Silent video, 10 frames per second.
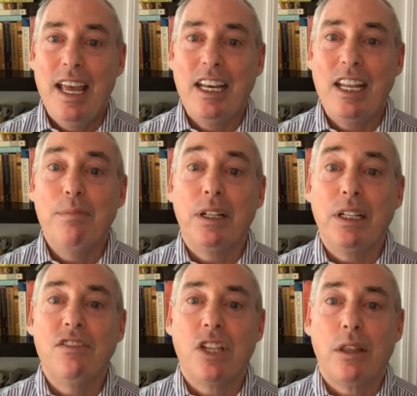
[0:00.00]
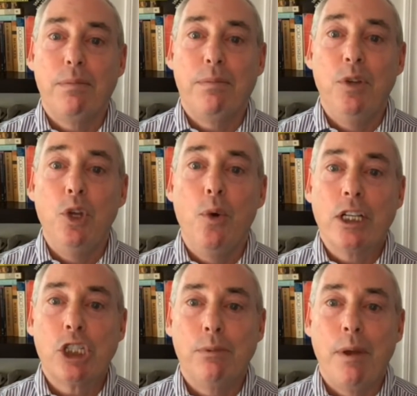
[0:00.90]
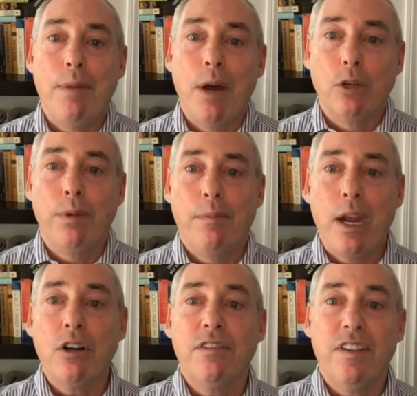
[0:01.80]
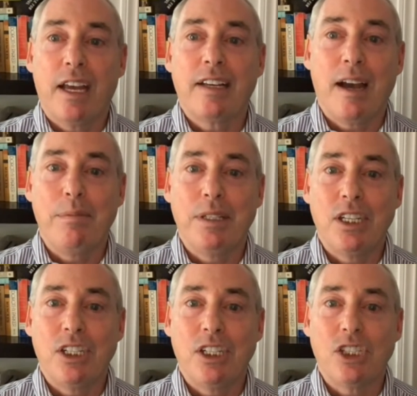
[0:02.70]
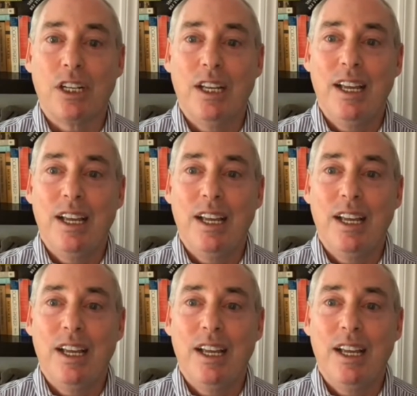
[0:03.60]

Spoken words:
And he believes that the US will be better prepared for that competition